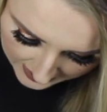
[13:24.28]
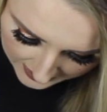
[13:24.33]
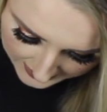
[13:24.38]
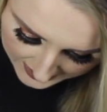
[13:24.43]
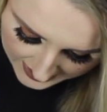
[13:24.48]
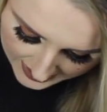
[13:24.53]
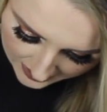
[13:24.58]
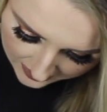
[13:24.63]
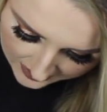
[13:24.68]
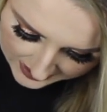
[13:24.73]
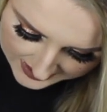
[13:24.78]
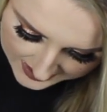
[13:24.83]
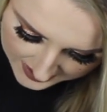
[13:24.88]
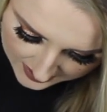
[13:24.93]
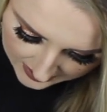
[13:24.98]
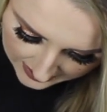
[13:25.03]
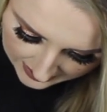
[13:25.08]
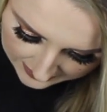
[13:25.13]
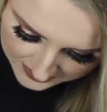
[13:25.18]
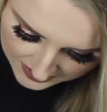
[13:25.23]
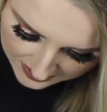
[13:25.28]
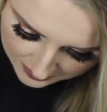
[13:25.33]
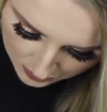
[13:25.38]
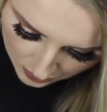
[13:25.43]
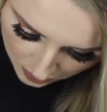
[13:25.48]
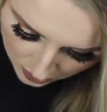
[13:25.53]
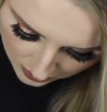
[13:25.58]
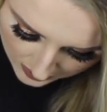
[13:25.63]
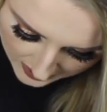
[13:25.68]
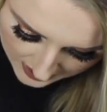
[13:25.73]
Garnier, I still have some
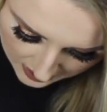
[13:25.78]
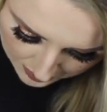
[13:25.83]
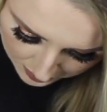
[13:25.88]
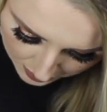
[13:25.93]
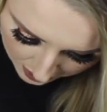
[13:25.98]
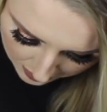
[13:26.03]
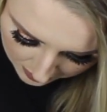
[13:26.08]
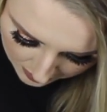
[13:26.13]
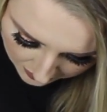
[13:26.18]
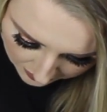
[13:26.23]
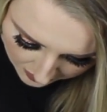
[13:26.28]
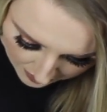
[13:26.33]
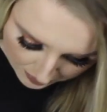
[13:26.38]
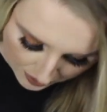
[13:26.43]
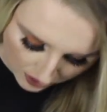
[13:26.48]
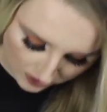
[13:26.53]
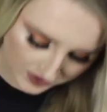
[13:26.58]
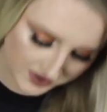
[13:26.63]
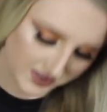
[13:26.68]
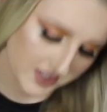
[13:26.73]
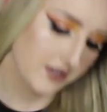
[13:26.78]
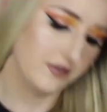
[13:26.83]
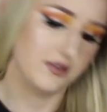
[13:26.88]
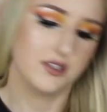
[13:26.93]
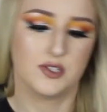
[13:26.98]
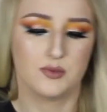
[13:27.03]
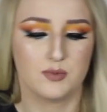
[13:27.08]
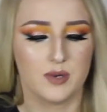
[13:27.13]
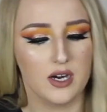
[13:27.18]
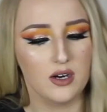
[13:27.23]
more in the bottom of the box here
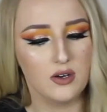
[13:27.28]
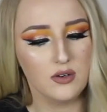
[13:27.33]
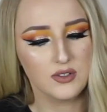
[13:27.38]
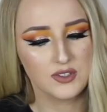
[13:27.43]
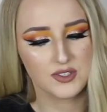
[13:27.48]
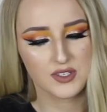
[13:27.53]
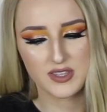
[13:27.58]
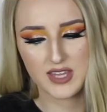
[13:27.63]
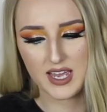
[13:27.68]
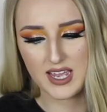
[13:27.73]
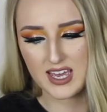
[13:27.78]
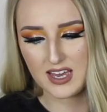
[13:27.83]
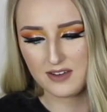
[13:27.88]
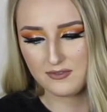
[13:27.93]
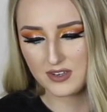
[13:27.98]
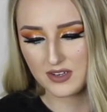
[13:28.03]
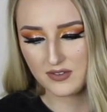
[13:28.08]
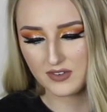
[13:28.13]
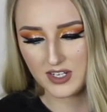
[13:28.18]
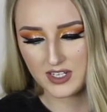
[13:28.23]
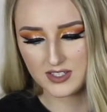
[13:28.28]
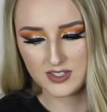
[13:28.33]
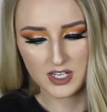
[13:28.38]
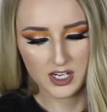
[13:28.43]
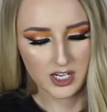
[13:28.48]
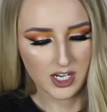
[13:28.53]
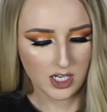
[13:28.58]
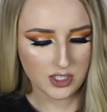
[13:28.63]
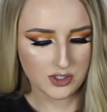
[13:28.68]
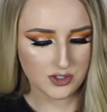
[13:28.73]
as well. So they have given us
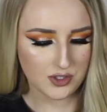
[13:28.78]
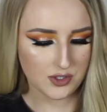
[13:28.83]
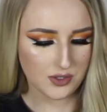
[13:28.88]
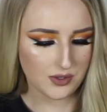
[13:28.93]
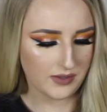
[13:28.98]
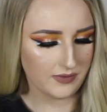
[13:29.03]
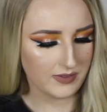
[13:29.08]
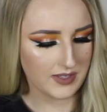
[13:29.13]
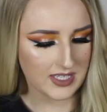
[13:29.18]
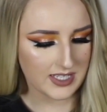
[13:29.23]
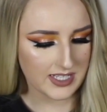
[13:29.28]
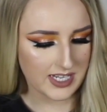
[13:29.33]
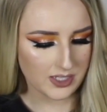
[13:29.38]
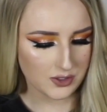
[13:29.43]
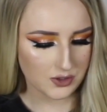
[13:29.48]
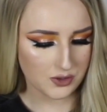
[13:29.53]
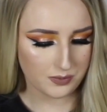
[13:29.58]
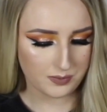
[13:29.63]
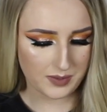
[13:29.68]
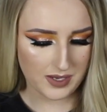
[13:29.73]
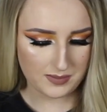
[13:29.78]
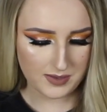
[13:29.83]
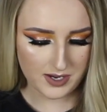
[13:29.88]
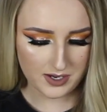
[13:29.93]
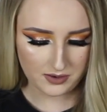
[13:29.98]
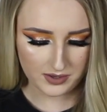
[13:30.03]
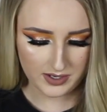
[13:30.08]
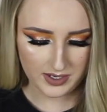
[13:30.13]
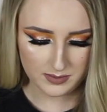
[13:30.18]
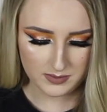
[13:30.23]
two of the natural B
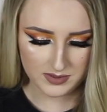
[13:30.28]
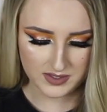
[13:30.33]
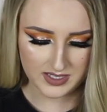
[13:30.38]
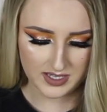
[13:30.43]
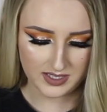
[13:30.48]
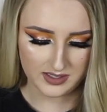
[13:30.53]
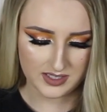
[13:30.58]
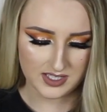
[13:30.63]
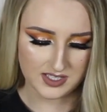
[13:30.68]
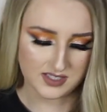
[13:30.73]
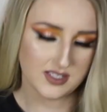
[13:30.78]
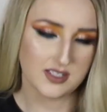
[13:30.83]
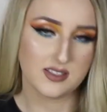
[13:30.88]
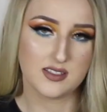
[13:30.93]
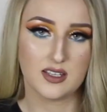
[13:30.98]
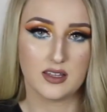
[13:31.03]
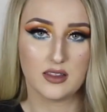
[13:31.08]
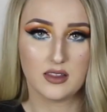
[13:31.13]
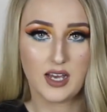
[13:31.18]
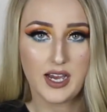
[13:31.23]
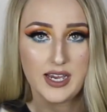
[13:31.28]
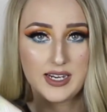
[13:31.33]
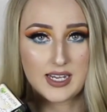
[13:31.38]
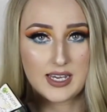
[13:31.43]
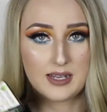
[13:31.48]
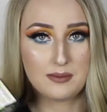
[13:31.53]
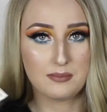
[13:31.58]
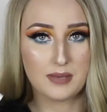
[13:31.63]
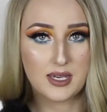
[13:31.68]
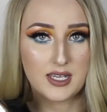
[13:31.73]
B creams. Now this is in light
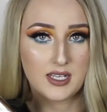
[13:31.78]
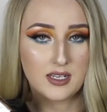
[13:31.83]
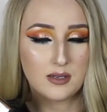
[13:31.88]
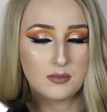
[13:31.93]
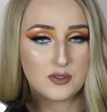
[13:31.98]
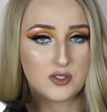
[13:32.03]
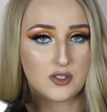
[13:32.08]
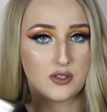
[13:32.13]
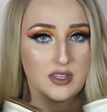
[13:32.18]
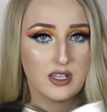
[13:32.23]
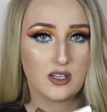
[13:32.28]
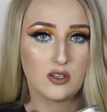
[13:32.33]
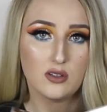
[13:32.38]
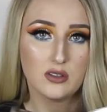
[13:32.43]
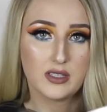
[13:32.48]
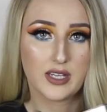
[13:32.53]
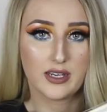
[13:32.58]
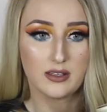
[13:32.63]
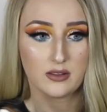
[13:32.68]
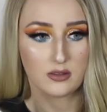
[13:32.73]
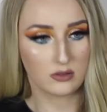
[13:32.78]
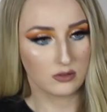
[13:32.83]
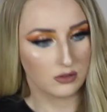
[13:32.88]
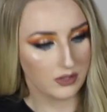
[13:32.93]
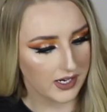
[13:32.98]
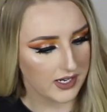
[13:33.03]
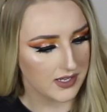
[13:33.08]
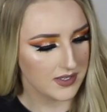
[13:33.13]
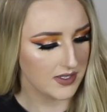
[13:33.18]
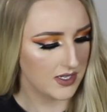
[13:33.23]
and medium, so they're not that
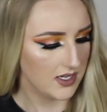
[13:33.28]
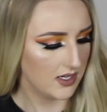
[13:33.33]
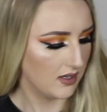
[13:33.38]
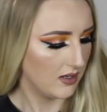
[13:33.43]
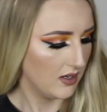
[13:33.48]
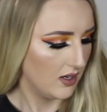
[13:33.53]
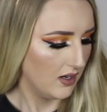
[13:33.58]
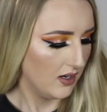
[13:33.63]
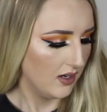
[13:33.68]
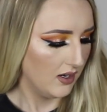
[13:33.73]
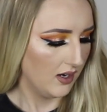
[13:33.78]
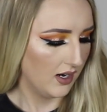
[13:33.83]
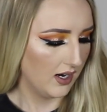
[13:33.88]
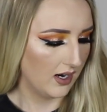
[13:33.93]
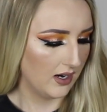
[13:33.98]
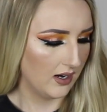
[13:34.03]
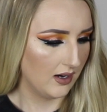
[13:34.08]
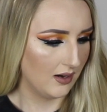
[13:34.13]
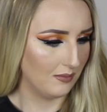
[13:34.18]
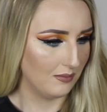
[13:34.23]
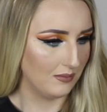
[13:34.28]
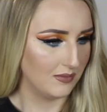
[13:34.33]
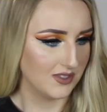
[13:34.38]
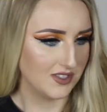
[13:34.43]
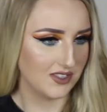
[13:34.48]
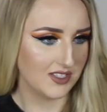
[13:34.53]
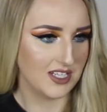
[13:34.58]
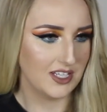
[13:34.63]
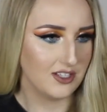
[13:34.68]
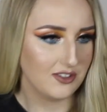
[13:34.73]
crazy um,
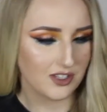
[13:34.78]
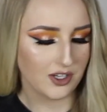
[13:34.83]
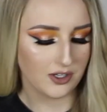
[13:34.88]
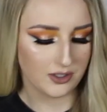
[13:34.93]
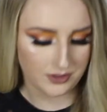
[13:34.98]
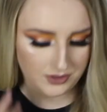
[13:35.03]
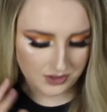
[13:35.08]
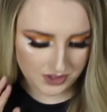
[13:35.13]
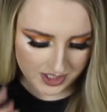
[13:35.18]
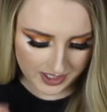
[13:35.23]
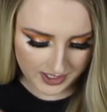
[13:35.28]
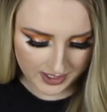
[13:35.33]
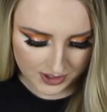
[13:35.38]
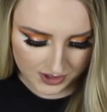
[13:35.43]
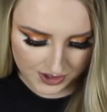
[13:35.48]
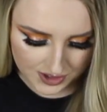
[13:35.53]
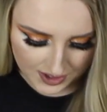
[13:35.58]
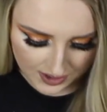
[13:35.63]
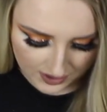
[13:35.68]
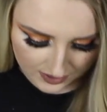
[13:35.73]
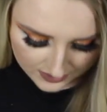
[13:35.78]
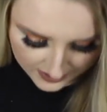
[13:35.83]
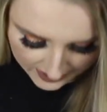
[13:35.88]
skin tone changing